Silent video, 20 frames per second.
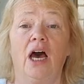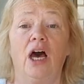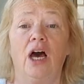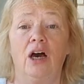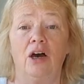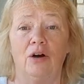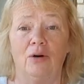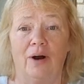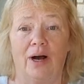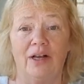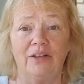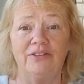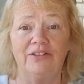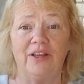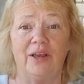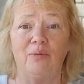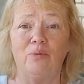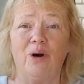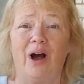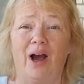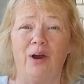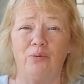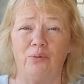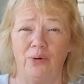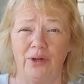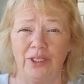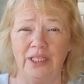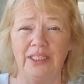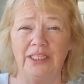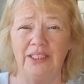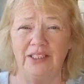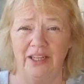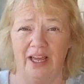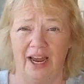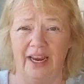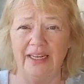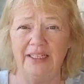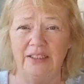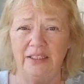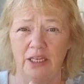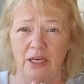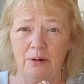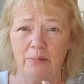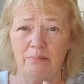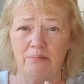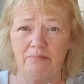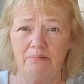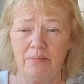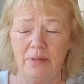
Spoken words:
Oh, I'll say, well, I really like them,